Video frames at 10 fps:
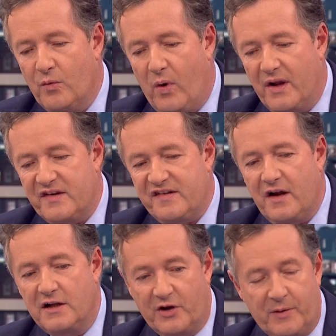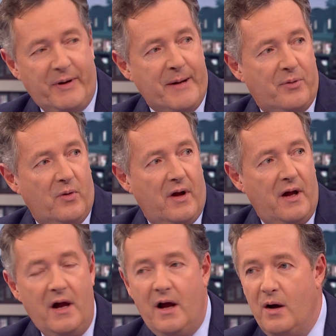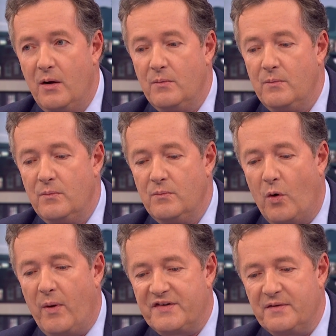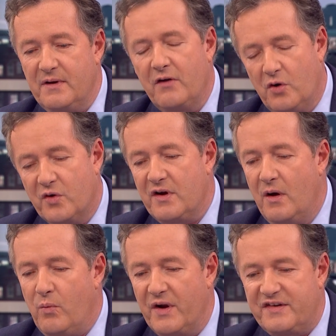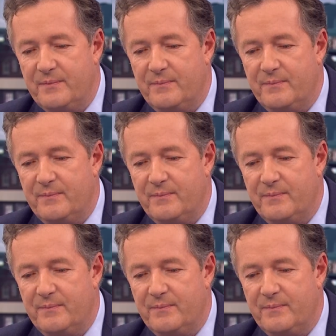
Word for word: that once a lot of people, not most people in Britain, well, once of course, has a